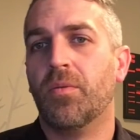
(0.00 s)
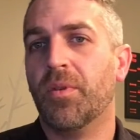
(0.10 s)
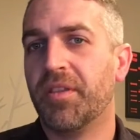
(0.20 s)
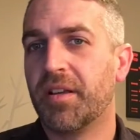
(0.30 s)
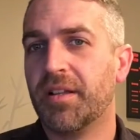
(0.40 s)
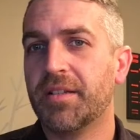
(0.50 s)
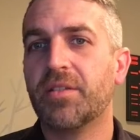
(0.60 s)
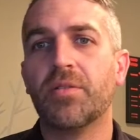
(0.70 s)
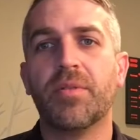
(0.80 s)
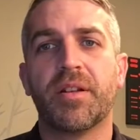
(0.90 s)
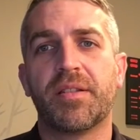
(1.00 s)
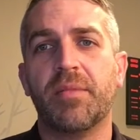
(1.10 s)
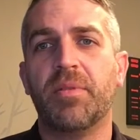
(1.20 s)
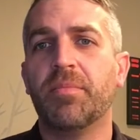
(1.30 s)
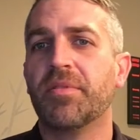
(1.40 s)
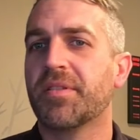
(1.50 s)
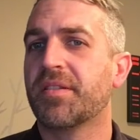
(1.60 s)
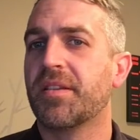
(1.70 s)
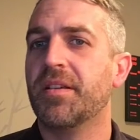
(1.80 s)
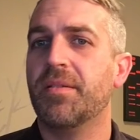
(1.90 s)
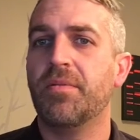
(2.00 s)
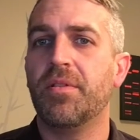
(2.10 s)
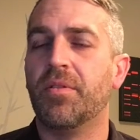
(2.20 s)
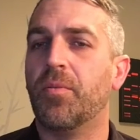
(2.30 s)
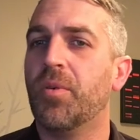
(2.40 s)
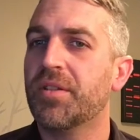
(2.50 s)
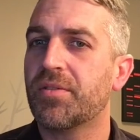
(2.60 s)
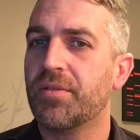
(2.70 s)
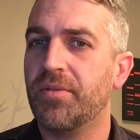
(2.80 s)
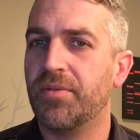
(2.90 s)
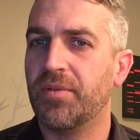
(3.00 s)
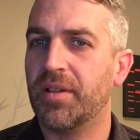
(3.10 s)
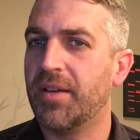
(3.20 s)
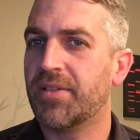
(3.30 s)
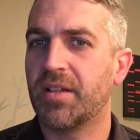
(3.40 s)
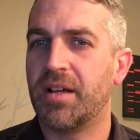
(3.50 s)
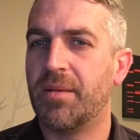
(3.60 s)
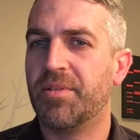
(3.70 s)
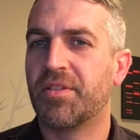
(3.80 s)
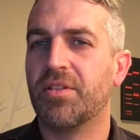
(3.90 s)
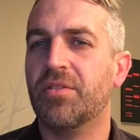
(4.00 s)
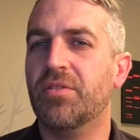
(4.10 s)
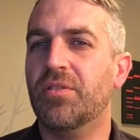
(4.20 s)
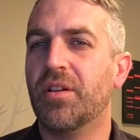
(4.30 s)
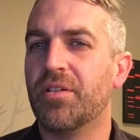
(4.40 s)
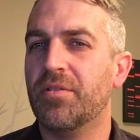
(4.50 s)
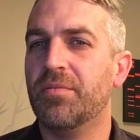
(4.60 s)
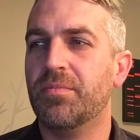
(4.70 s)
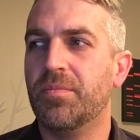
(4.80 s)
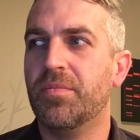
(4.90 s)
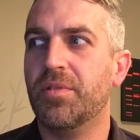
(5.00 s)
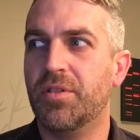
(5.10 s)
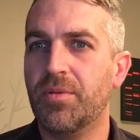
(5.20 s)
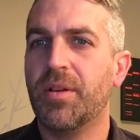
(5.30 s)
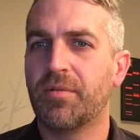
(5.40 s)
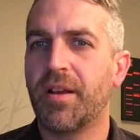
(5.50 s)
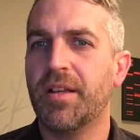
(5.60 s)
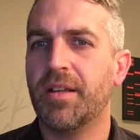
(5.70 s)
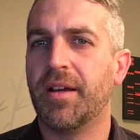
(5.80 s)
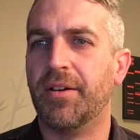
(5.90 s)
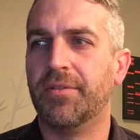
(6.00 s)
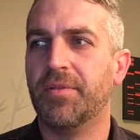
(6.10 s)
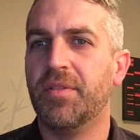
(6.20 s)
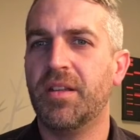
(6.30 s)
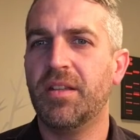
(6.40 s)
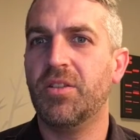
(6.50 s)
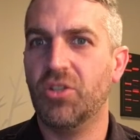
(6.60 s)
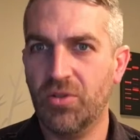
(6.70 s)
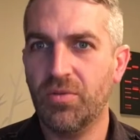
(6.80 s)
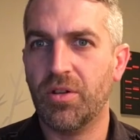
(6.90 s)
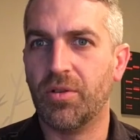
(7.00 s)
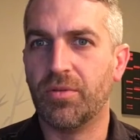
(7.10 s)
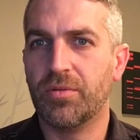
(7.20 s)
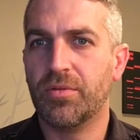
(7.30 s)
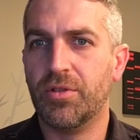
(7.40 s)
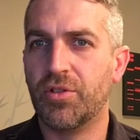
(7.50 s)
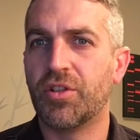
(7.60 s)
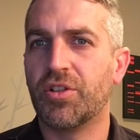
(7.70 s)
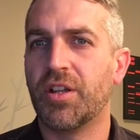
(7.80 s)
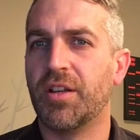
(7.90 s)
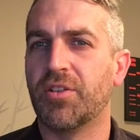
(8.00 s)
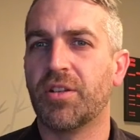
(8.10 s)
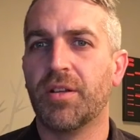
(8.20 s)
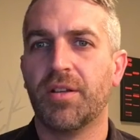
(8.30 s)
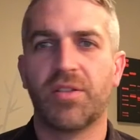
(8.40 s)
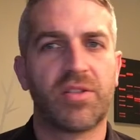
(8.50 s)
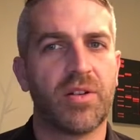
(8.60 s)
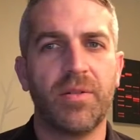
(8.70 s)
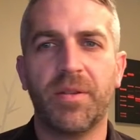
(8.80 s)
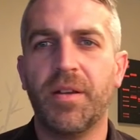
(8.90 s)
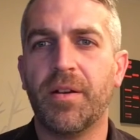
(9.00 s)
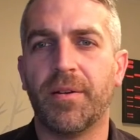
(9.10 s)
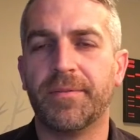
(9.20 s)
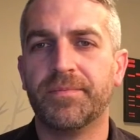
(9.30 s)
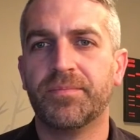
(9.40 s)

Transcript: One thing I like to do when I see people is say, what sort of lifestyle habits are you doing right now that you should change? Start there.